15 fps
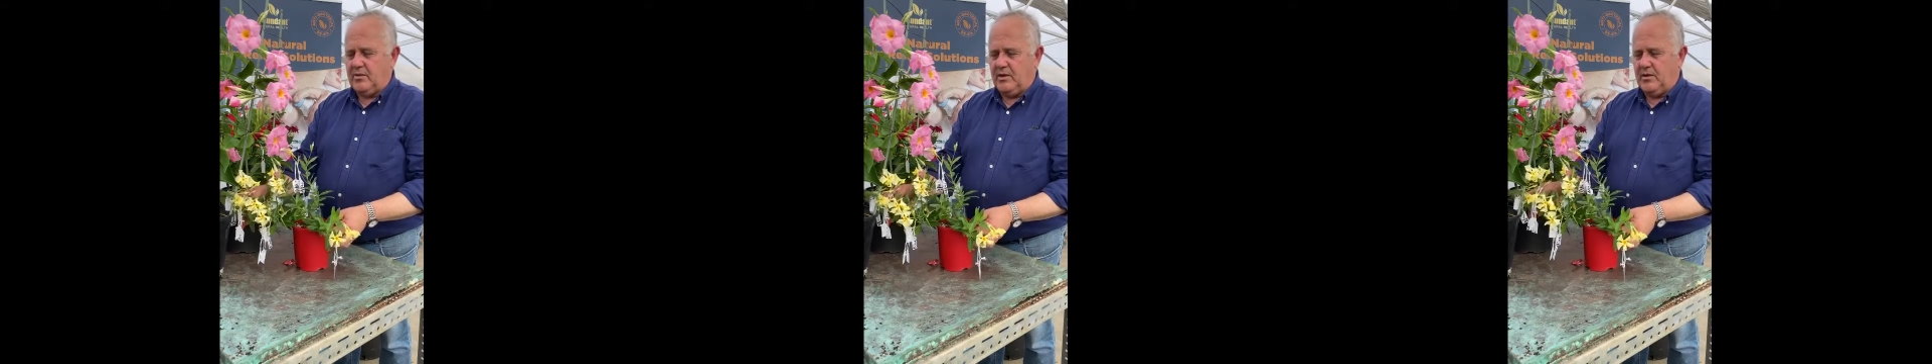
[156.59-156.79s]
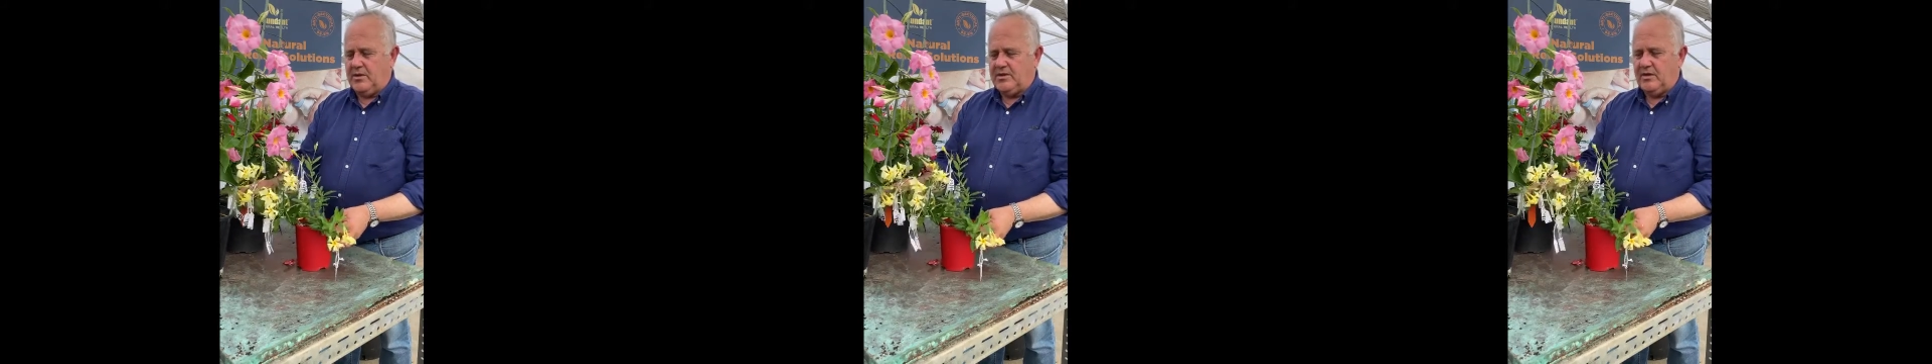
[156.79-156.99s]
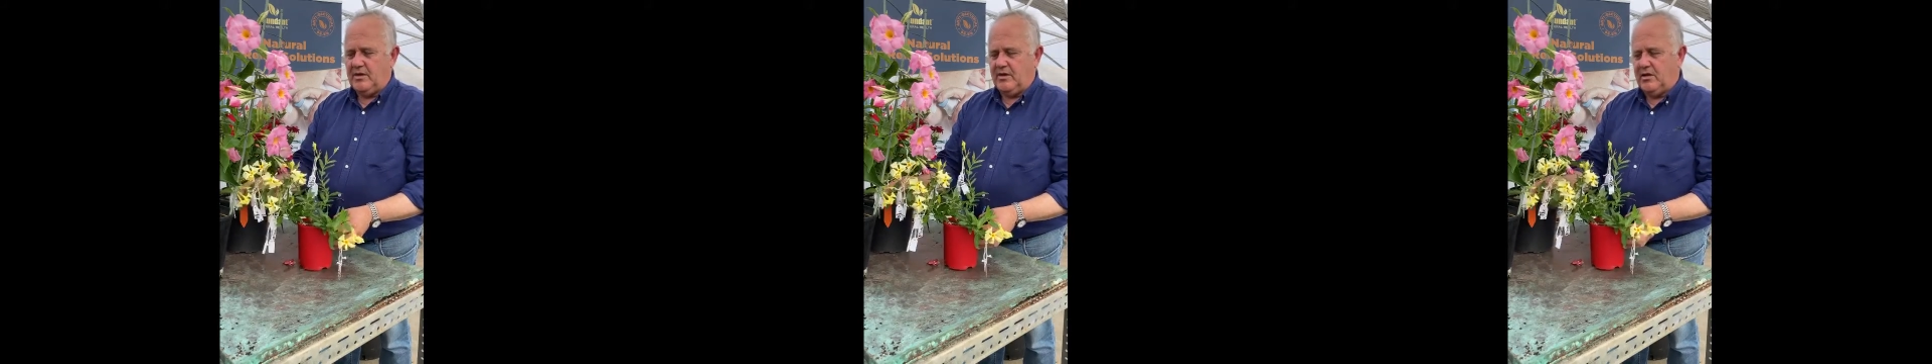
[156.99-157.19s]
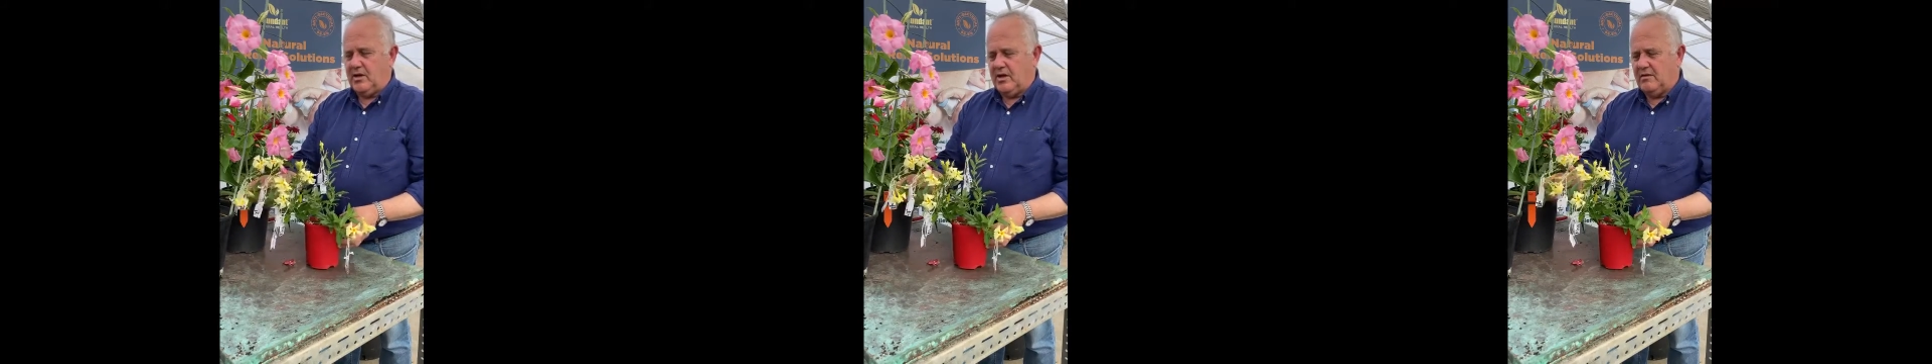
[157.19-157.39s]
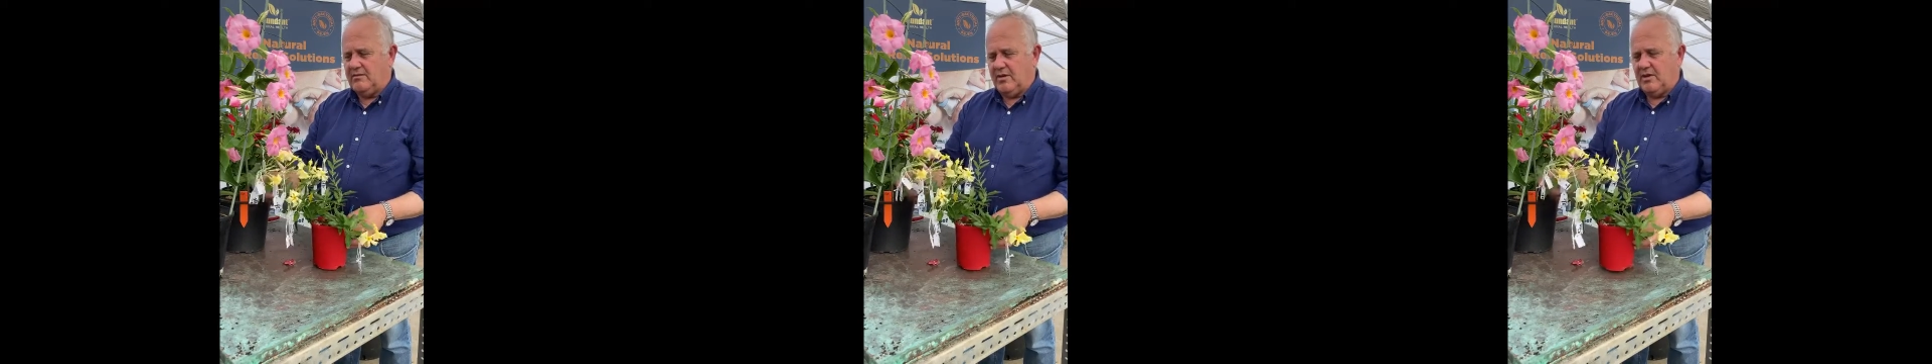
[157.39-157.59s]
we also got
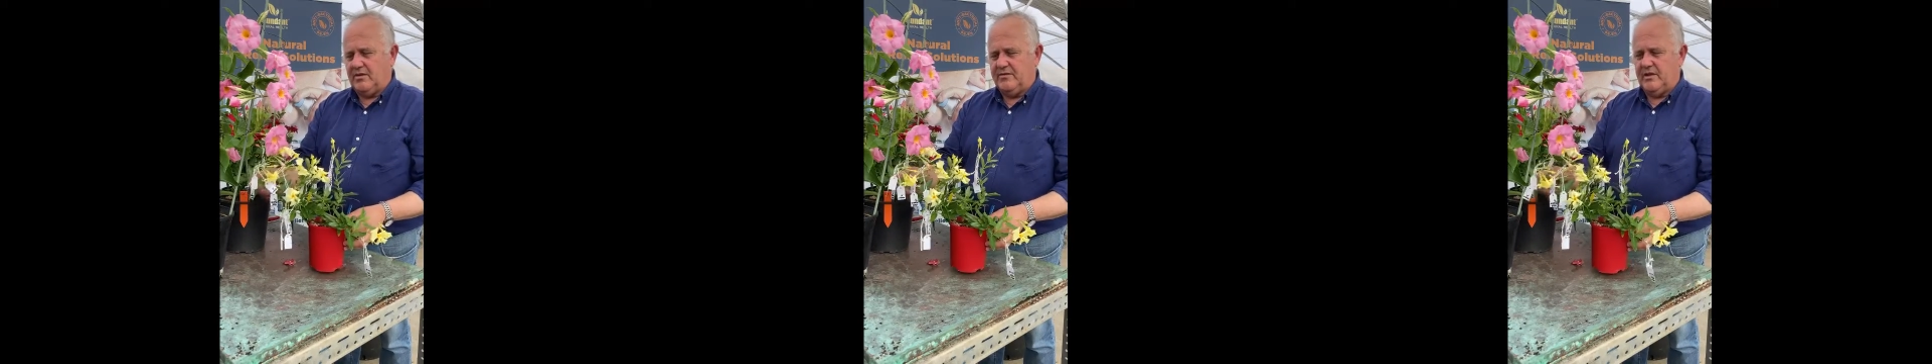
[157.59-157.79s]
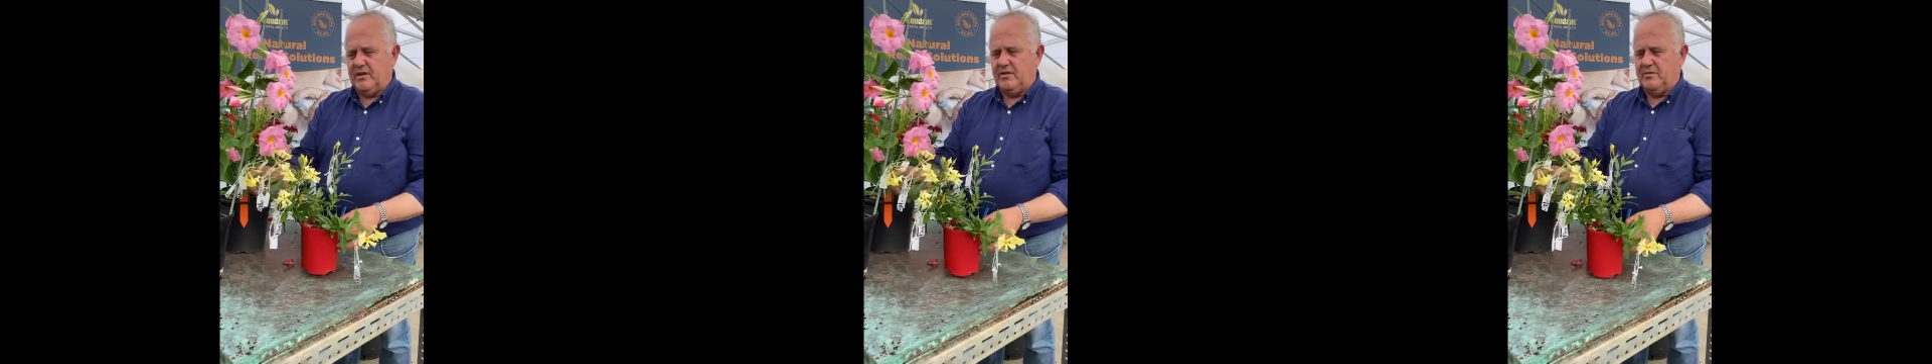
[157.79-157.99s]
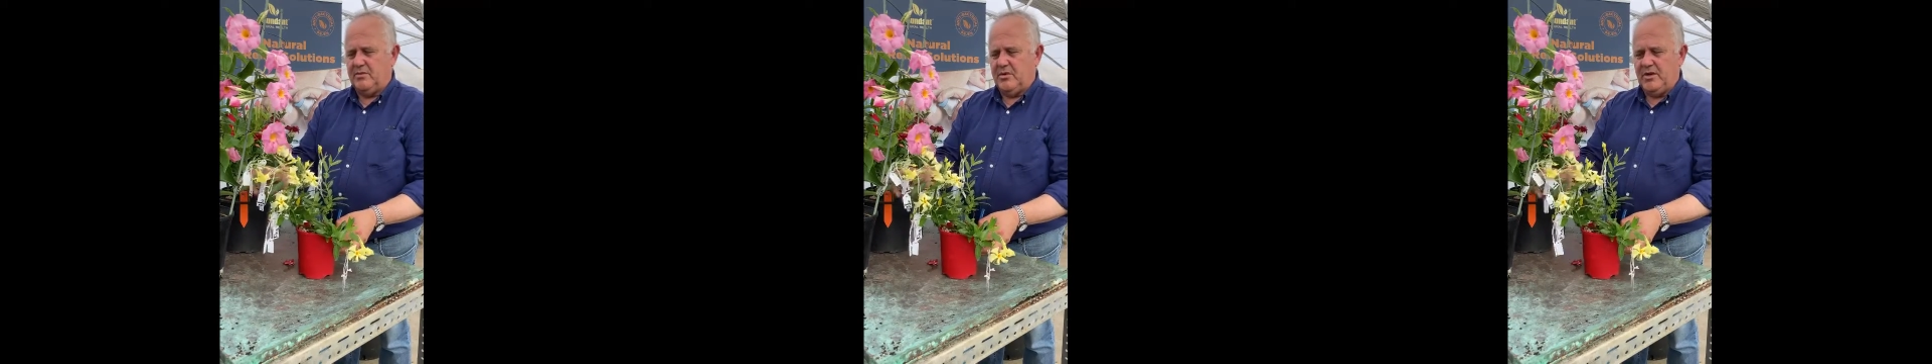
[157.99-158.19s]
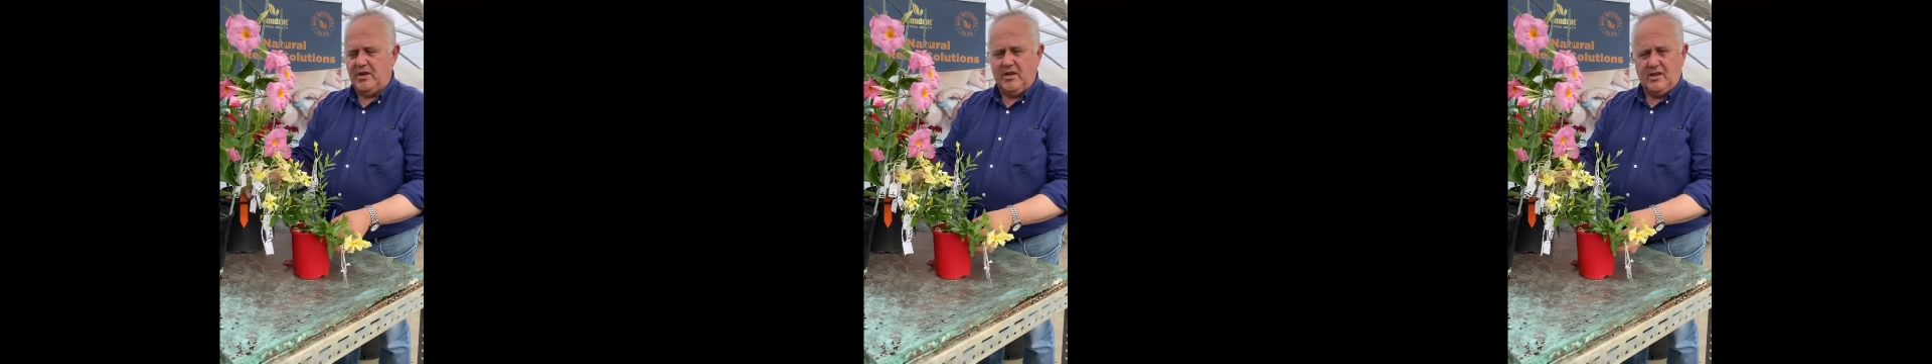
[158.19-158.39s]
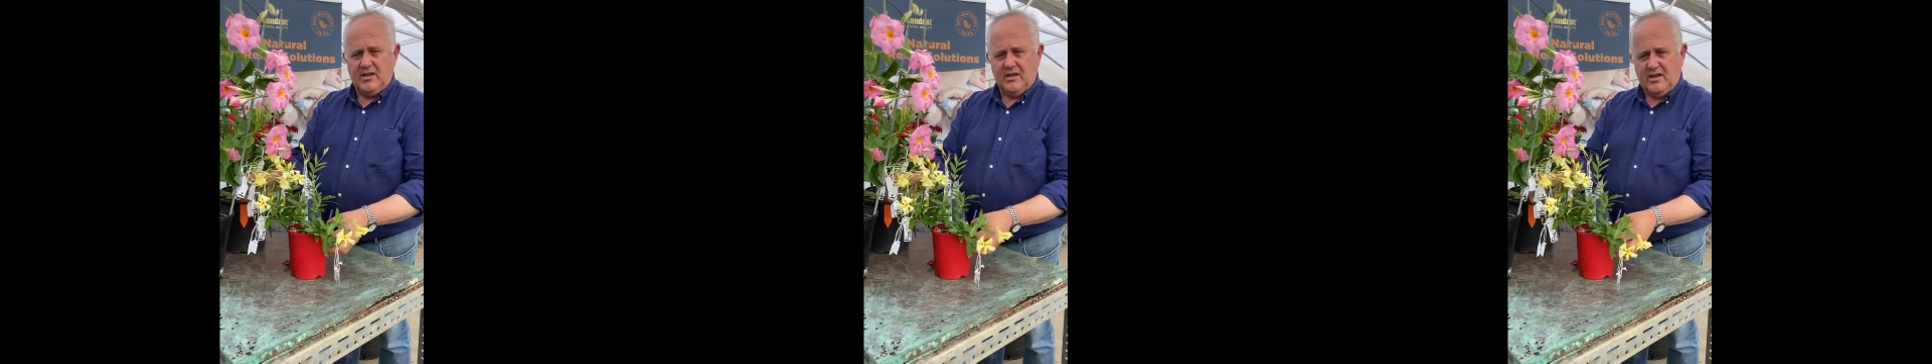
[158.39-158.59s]
involved in
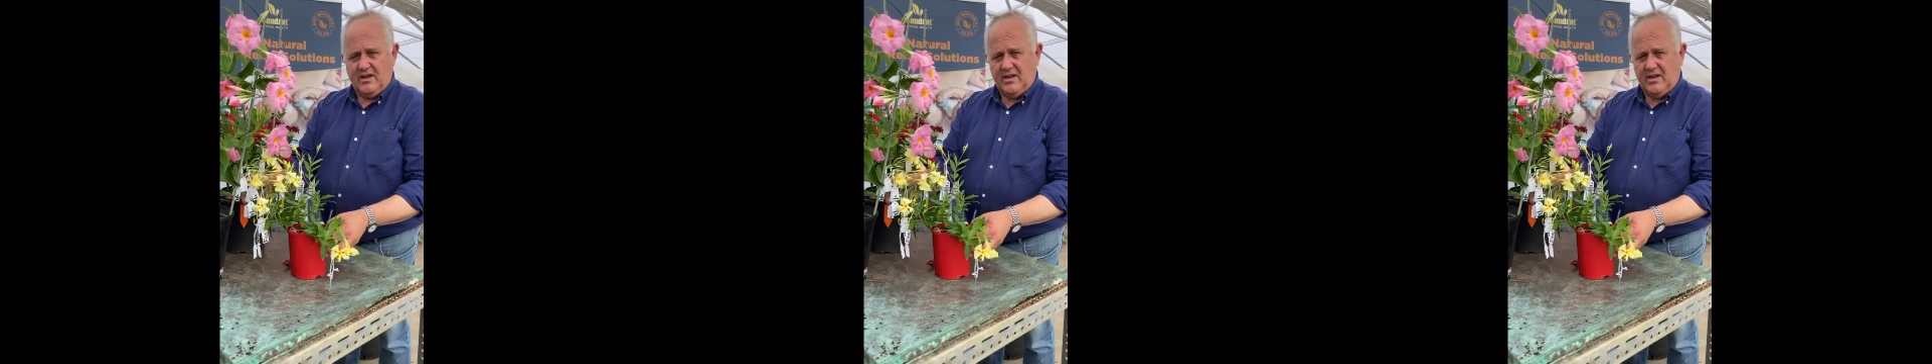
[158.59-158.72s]
breeding